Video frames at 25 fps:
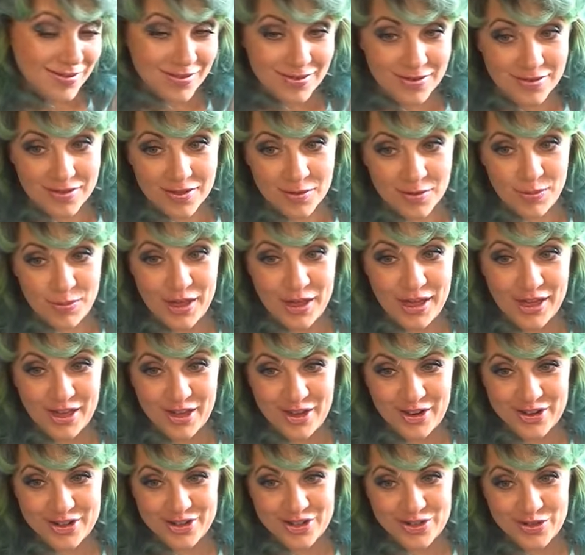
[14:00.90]
to
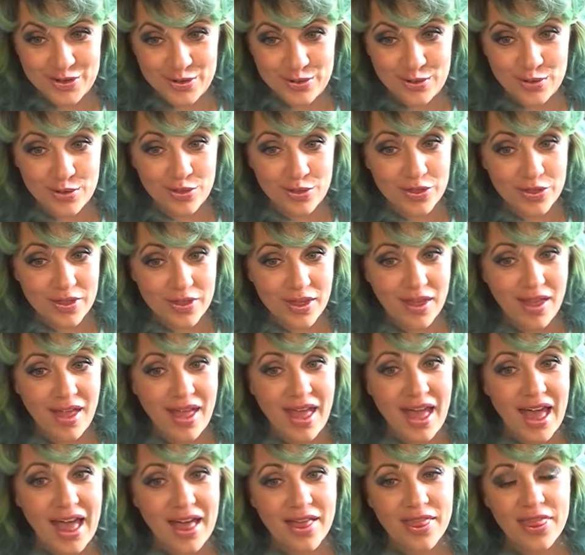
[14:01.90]
speak your truth
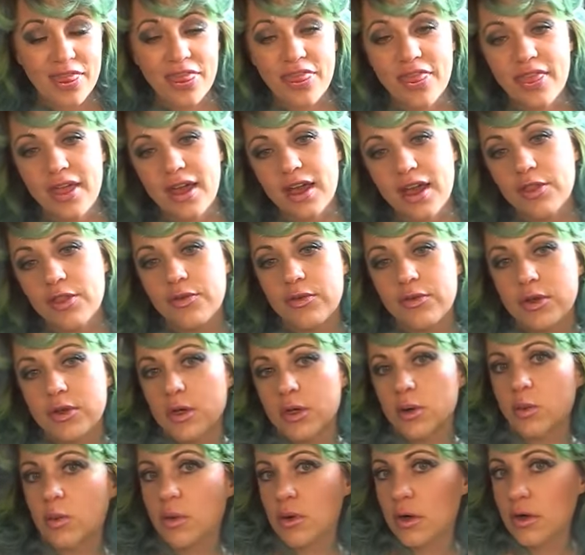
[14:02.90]
and think through
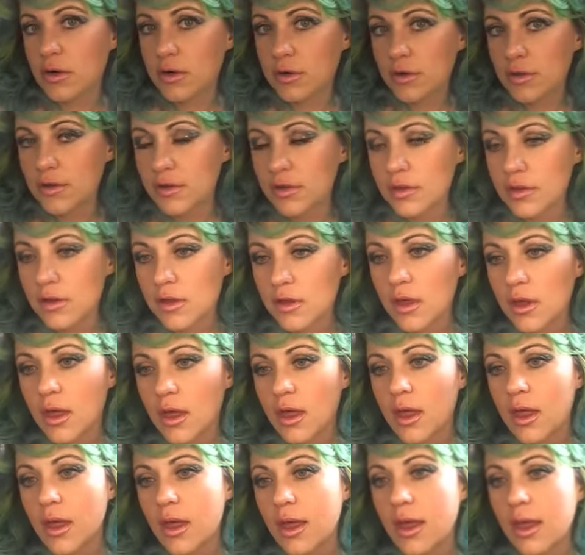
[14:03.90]
your words
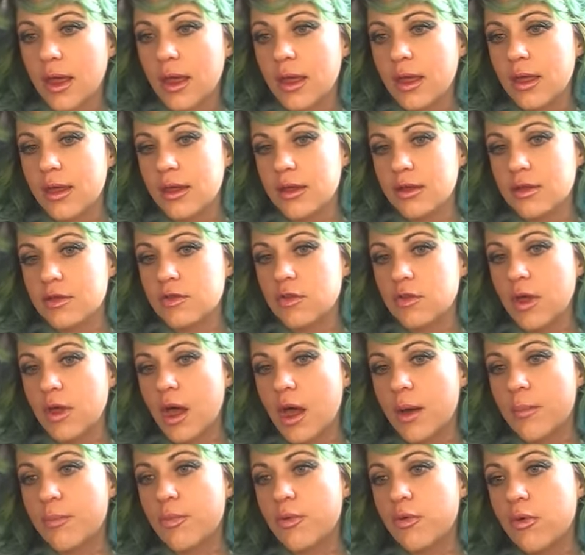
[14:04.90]
and
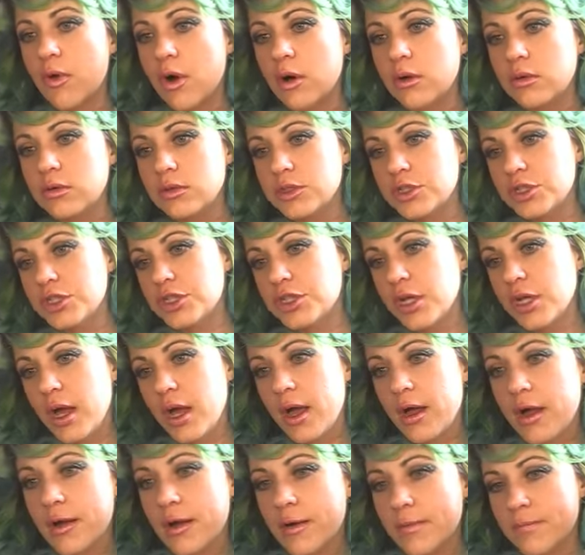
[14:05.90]
approach
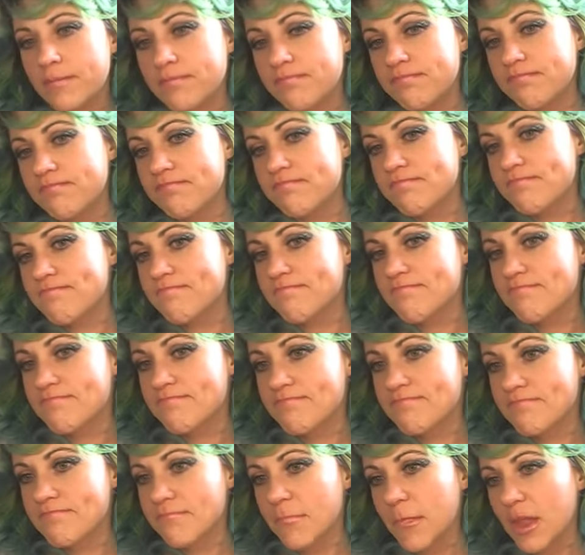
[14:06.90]
um,
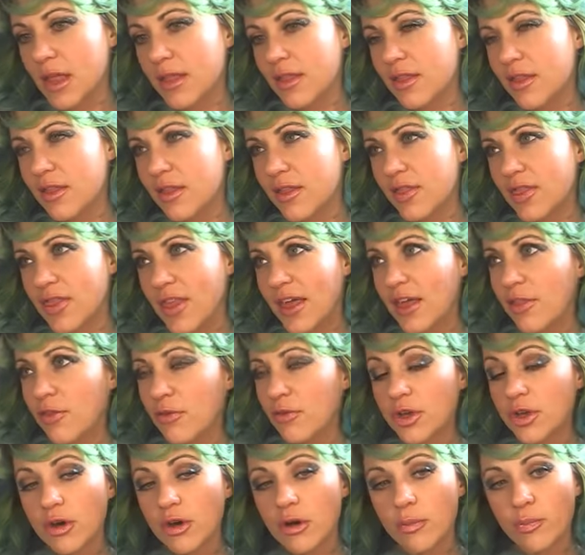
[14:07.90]
think
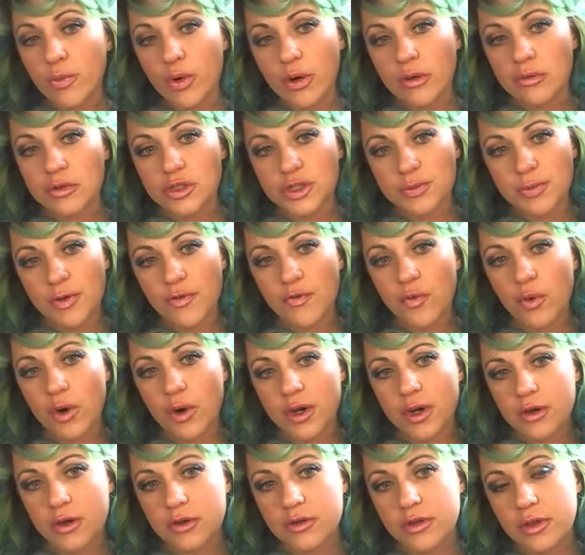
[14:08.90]
through your approach before
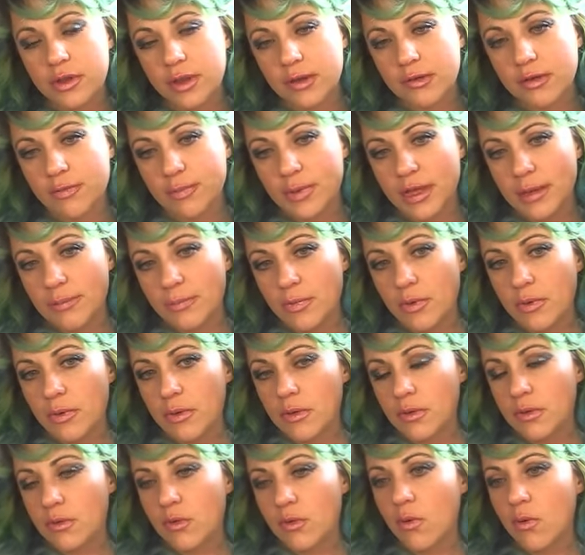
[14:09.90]
you're dealing with
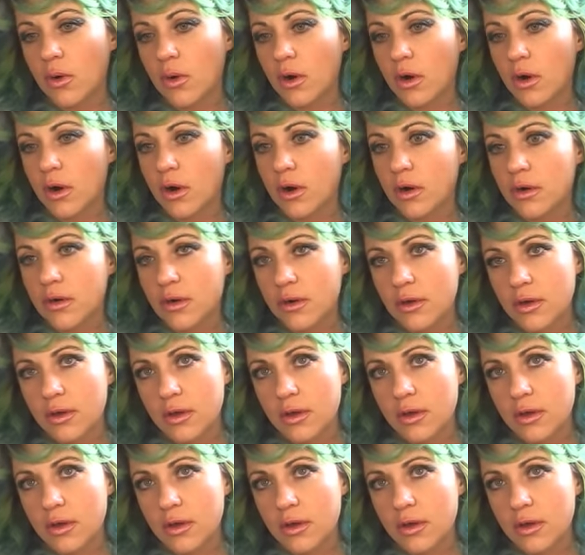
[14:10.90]
people or